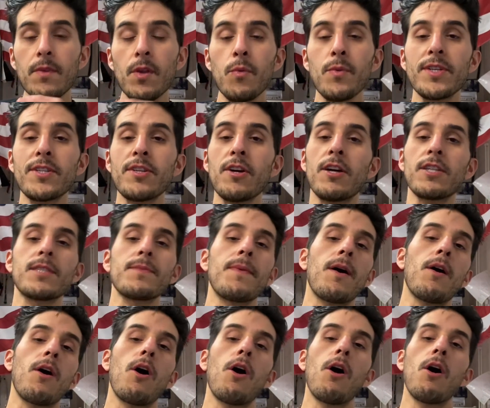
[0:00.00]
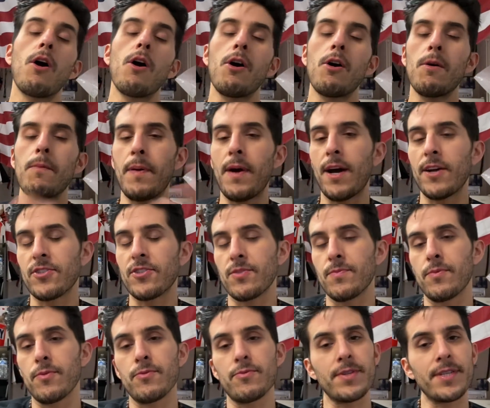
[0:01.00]
we talked about all
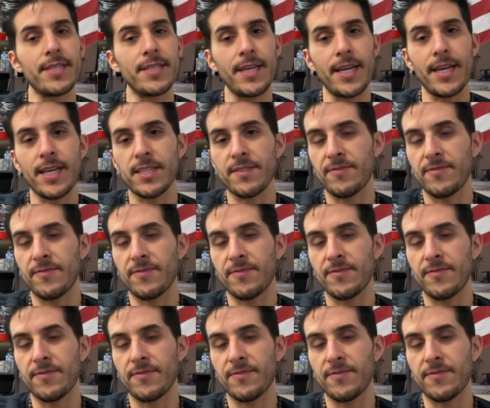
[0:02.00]
possible retakes